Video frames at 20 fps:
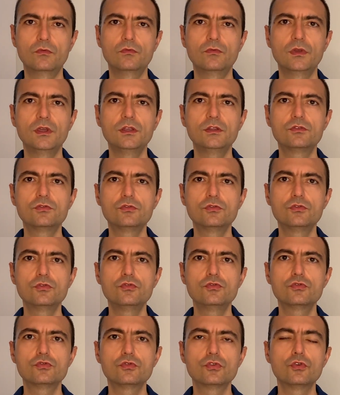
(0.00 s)
We
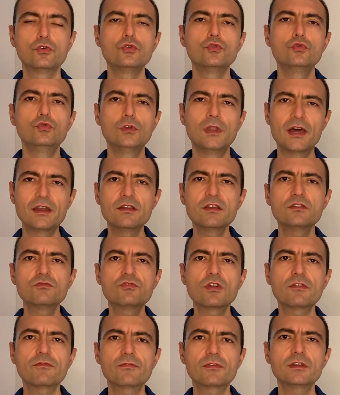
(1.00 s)
introduced Eulerian
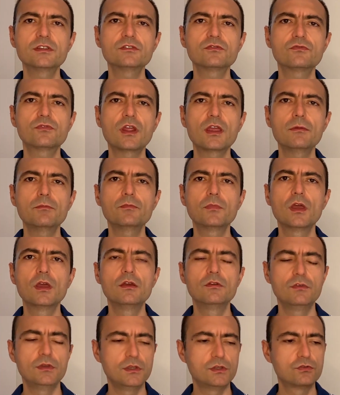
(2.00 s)
reference frame,
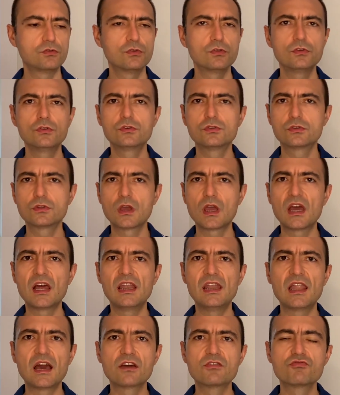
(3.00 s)
we introduced
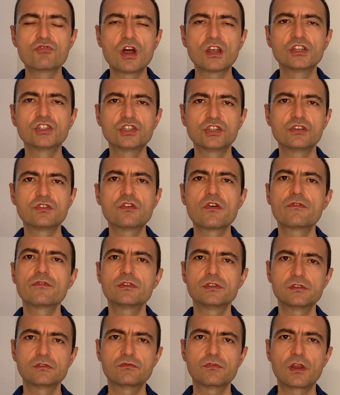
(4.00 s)
Lagrangian
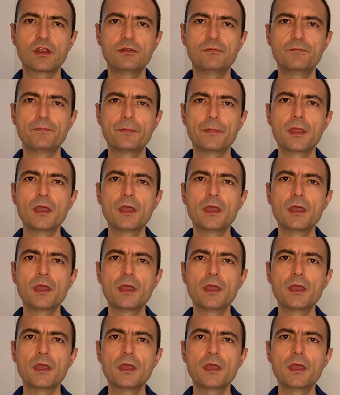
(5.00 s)
reference frame.